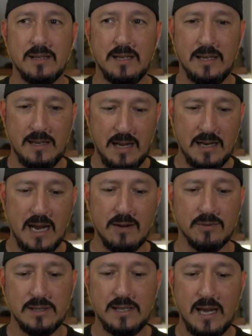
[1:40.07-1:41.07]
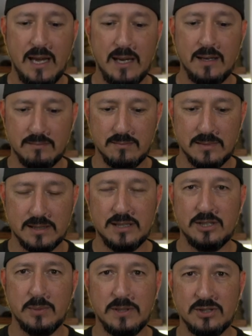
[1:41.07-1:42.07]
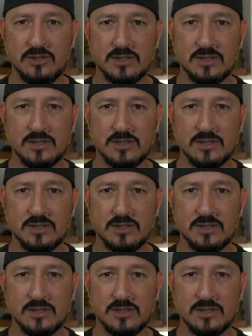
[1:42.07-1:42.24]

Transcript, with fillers: And, and every day, the situation